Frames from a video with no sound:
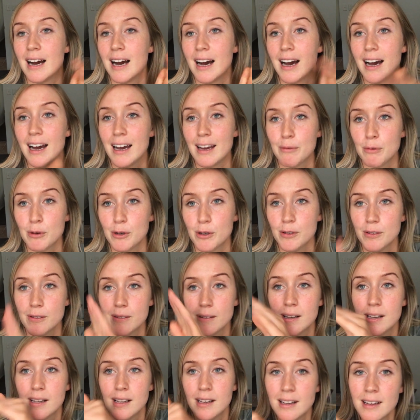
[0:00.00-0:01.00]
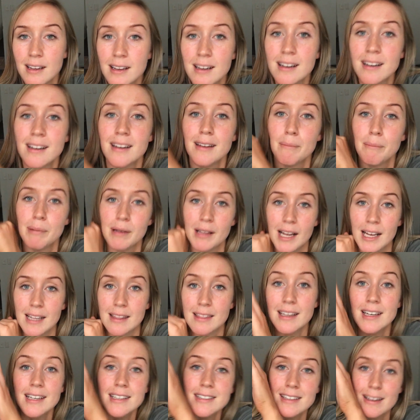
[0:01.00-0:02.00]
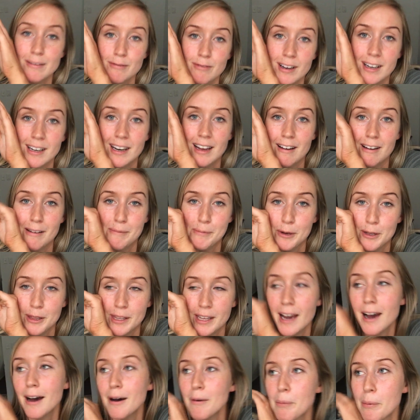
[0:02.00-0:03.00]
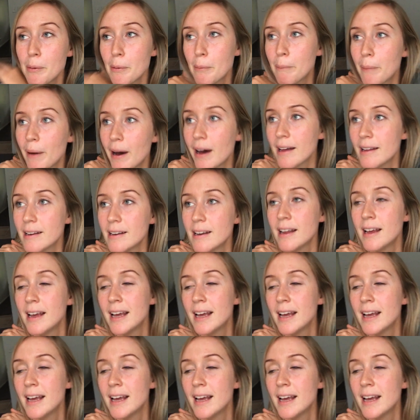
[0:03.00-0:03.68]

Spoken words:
I will be like this, and right now I'm on the up, but